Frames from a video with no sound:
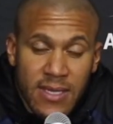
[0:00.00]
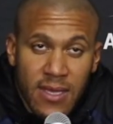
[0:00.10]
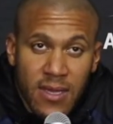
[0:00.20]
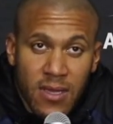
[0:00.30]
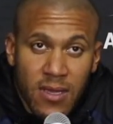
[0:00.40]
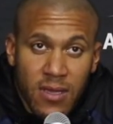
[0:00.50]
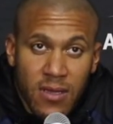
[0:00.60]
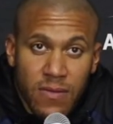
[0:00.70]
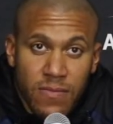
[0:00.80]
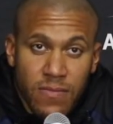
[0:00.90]

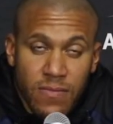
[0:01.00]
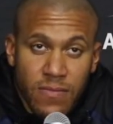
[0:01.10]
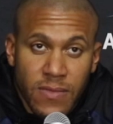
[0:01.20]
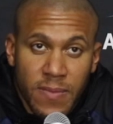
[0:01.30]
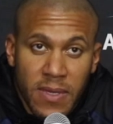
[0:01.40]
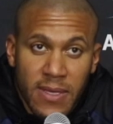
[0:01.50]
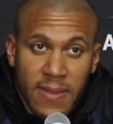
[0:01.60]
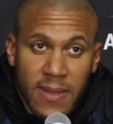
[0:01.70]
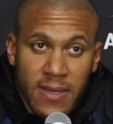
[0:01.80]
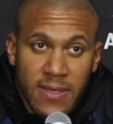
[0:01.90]
the bigger
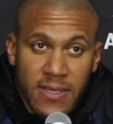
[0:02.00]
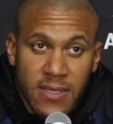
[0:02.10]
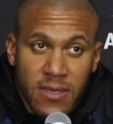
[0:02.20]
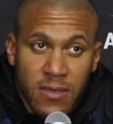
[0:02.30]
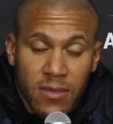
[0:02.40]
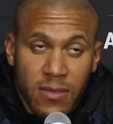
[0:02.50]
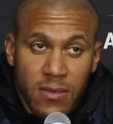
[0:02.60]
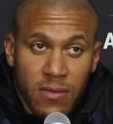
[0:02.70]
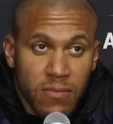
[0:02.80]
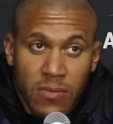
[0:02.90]
thing is
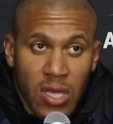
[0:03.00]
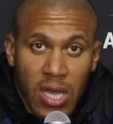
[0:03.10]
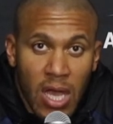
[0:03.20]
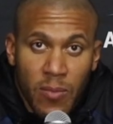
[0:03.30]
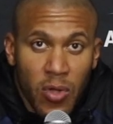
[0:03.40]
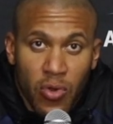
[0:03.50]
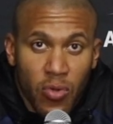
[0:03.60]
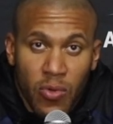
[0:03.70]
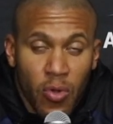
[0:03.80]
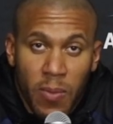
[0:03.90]
I'm going
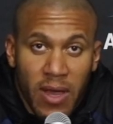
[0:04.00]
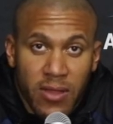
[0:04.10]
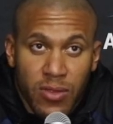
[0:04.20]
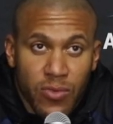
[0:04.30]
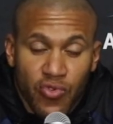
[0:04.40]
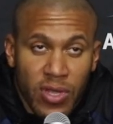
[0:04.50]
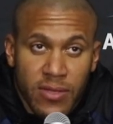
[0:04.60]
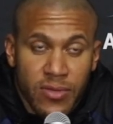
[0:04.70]
to go back straight